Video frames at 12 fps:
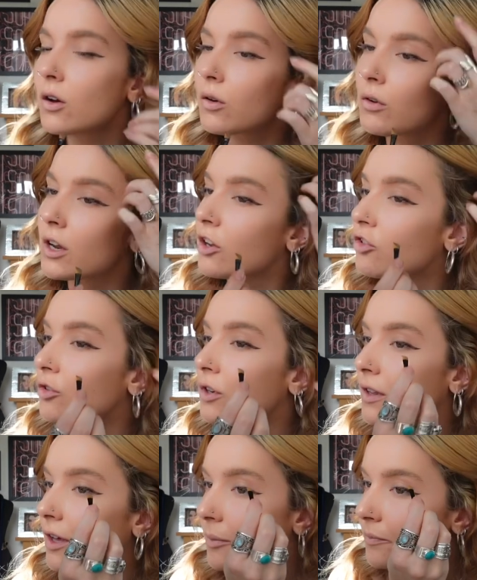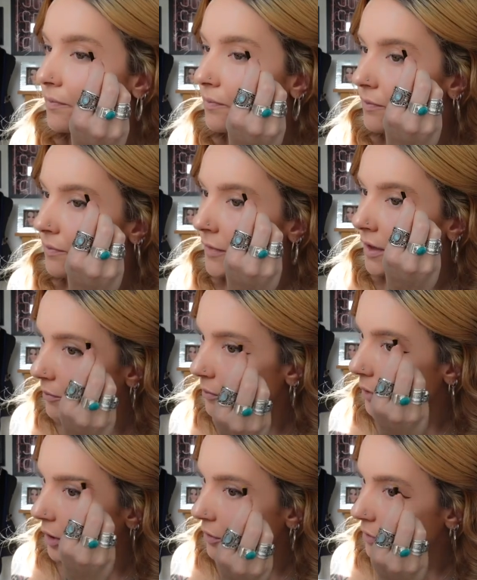Really enjoyed that.
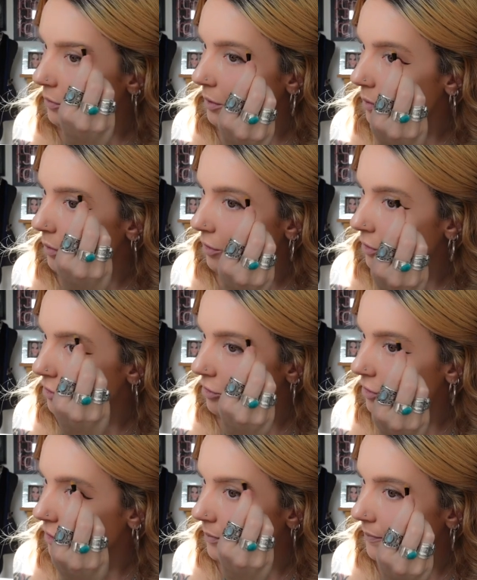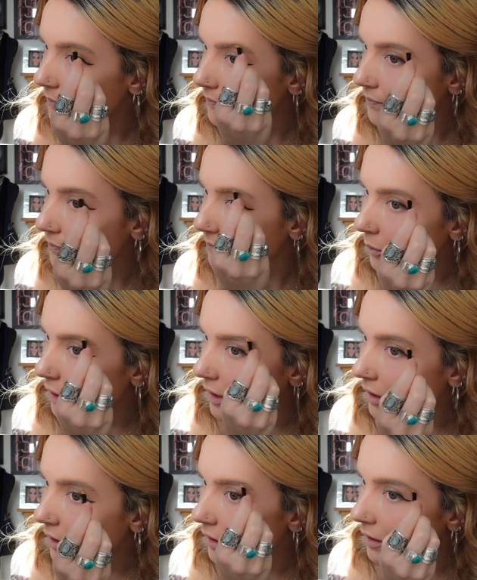What else have we watched? We
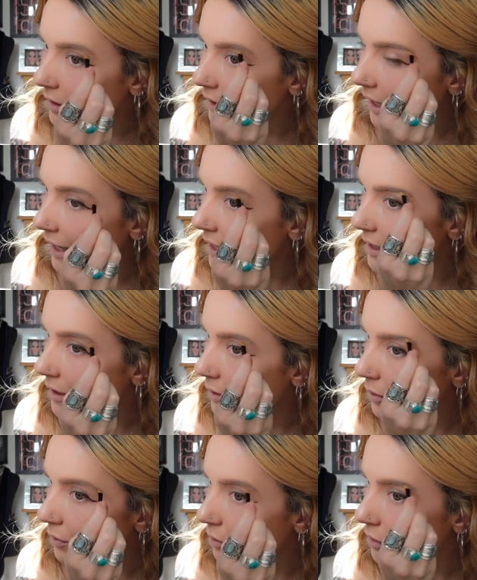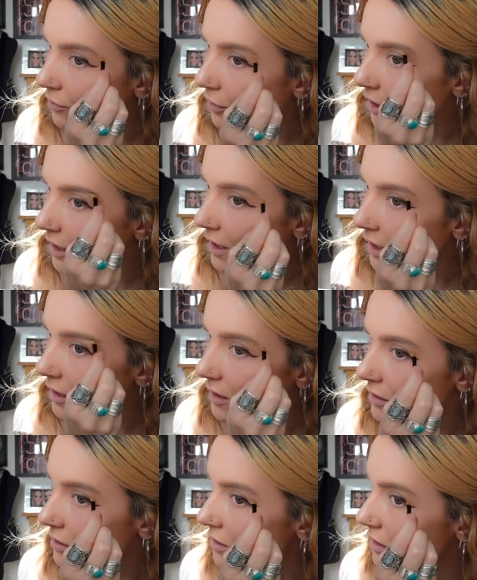are caning through
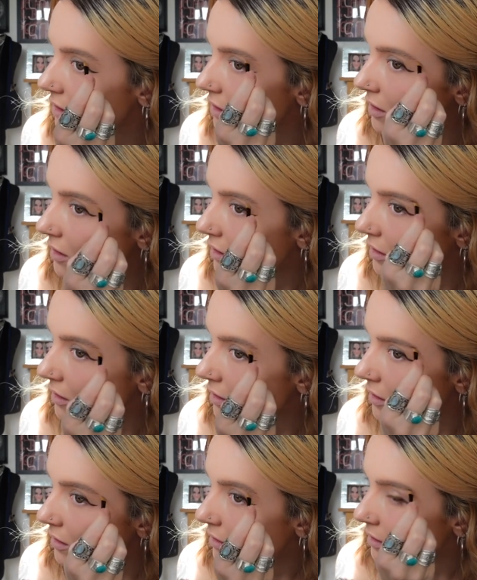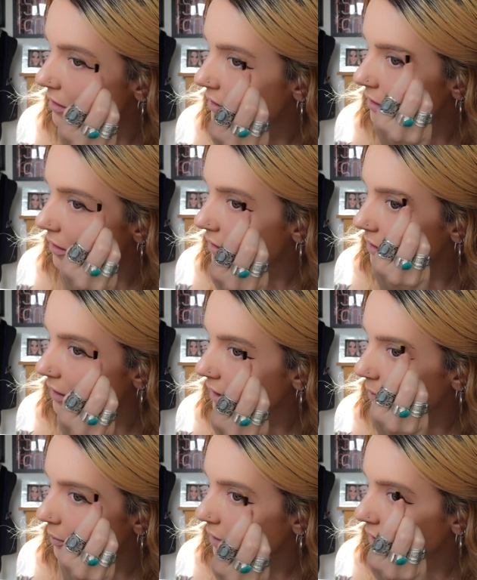Vikings. I
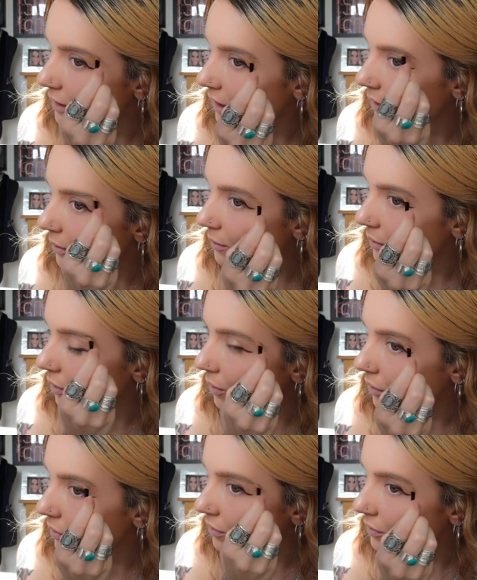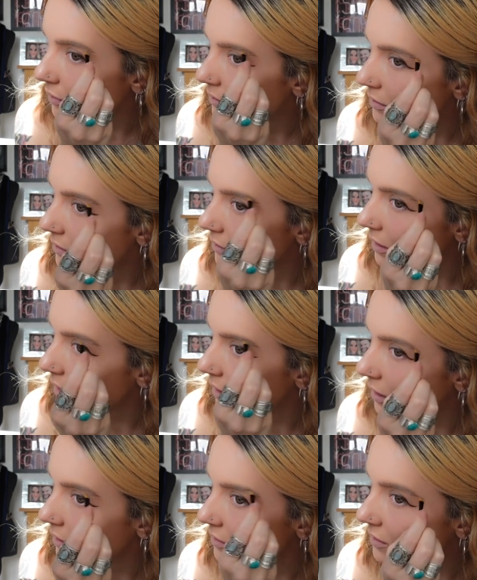think we are now on the
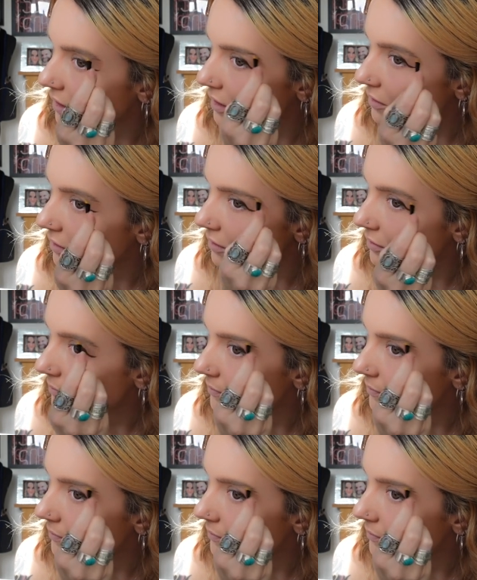last season.